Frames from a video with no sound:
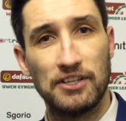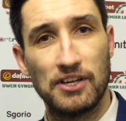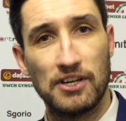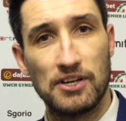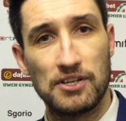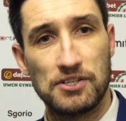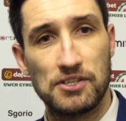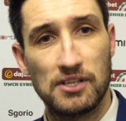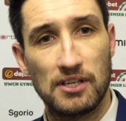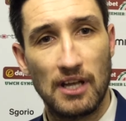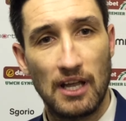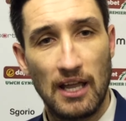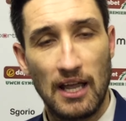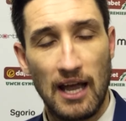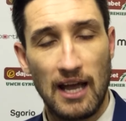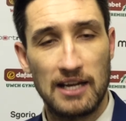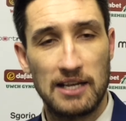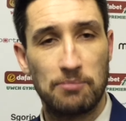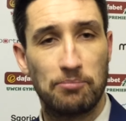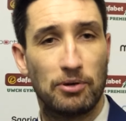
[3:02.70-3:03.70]
years,
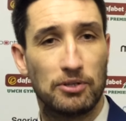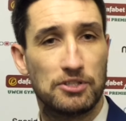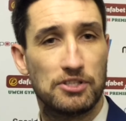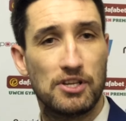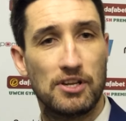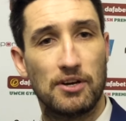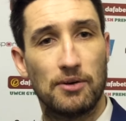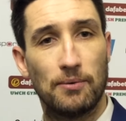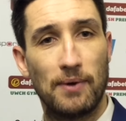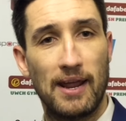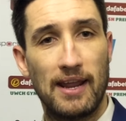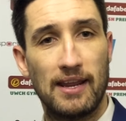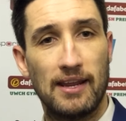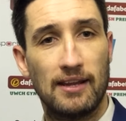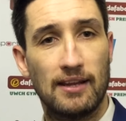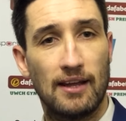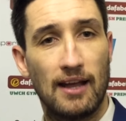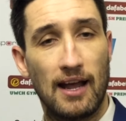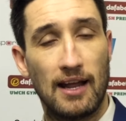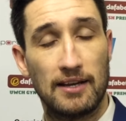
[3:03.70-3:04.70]
and he puts it away,
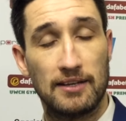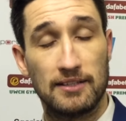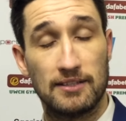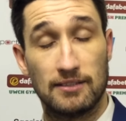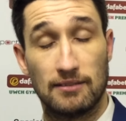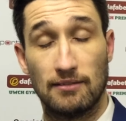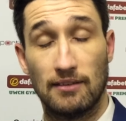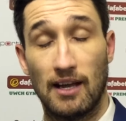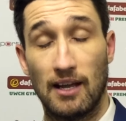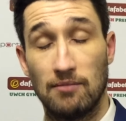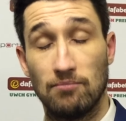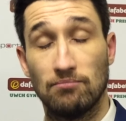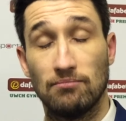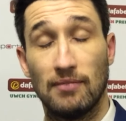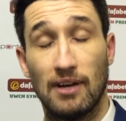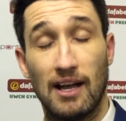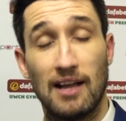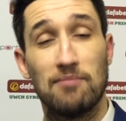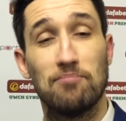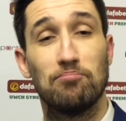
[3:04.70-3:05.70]
and
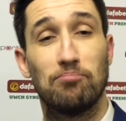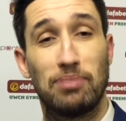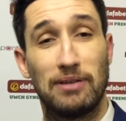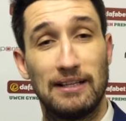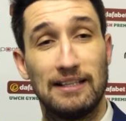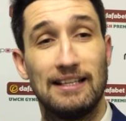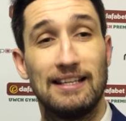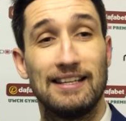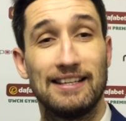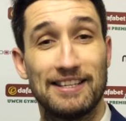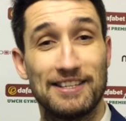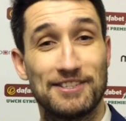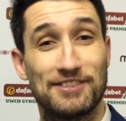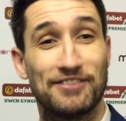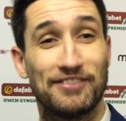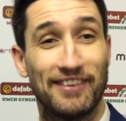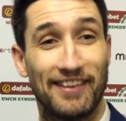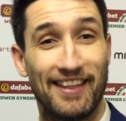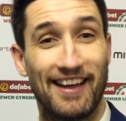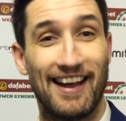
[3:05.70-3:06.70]
I'm pleased
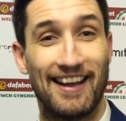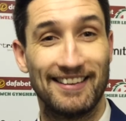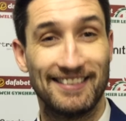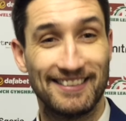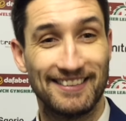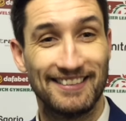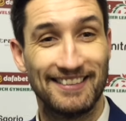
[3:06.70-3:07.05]
for that.